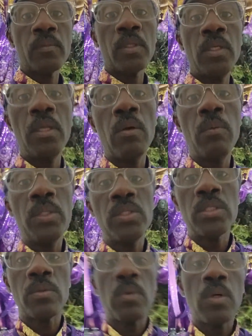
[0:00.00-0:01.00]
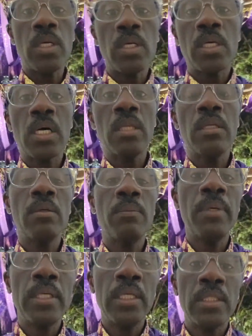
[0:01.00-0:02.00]
which is a royal color,
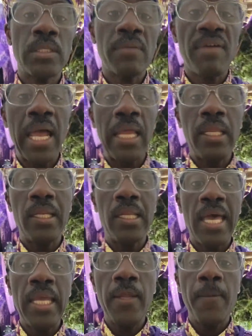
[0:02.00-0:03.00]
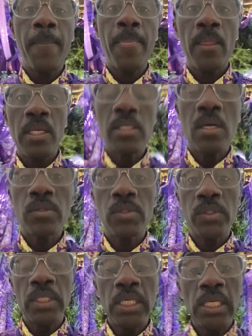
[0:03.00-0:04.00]
but it's the violet light. It's also
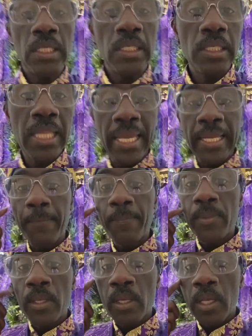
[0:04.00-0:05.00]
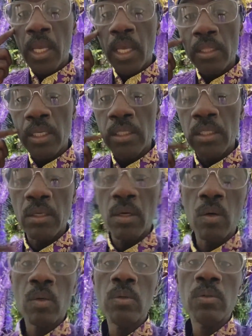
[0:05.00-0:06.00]
the healing light. And then the
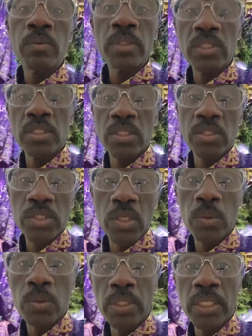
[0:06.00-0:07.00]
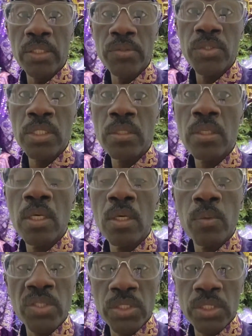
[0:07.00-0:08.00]
gold, which is the solar energy,
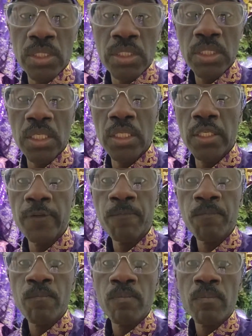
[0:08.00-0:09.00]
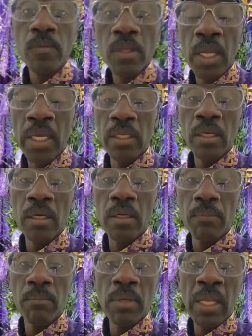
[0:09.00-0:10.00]
which is the sun. And
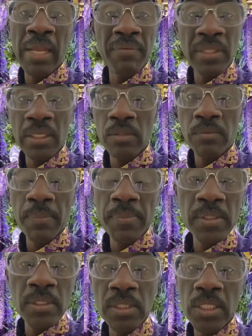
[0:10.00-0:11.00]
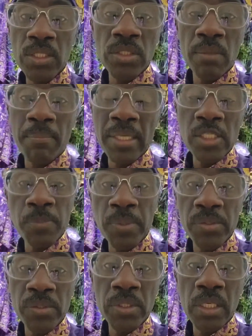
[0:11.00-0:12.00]
everything, the representation of my
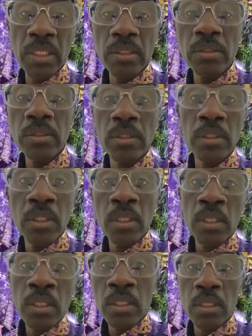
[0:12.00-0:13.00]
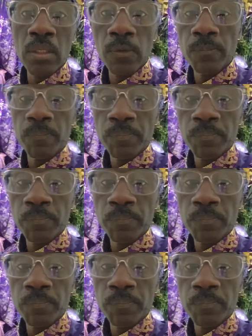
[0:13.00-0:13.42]
spiritual colors, and